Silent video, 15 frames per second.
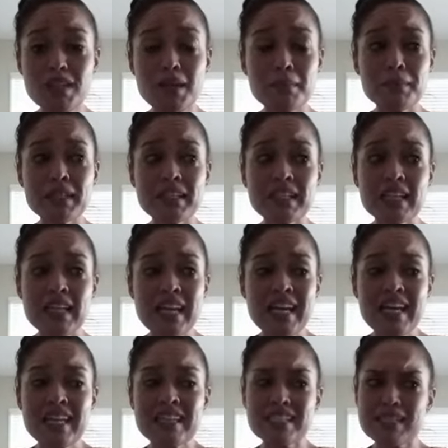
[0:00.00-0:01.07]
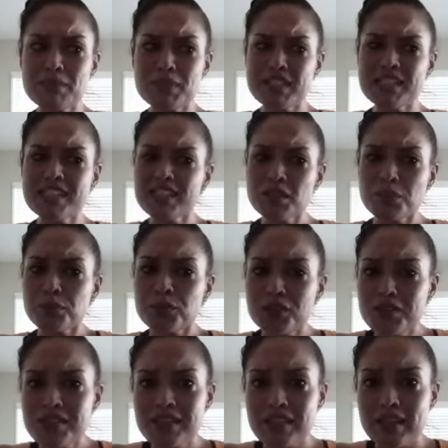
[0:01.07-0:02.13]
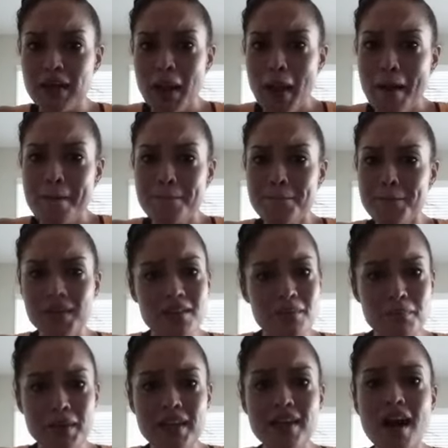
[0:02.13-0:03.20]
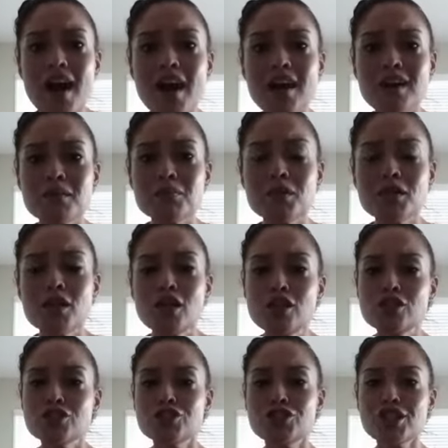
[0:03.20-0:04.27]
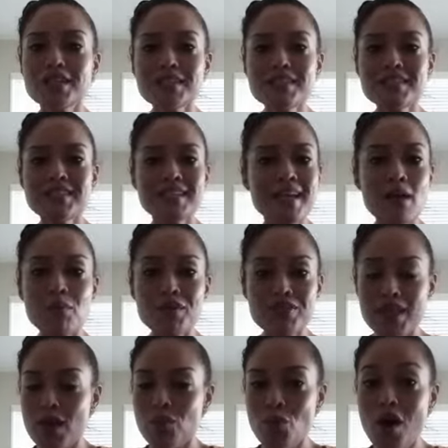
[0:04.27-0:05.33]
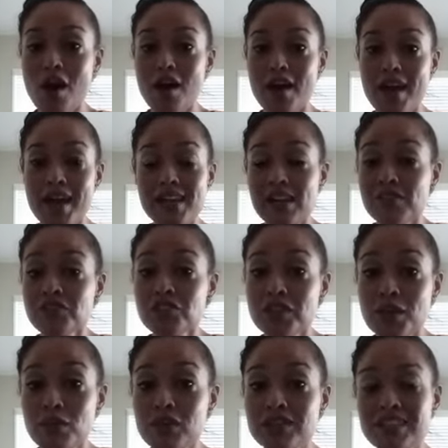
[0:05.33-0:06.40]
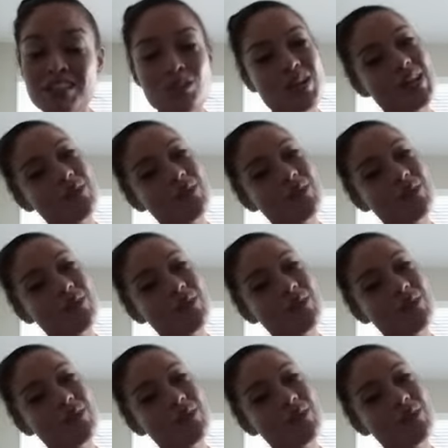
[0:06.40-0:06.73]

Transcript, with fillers: But this particular person built me up just to get what they want. And after they were done, they're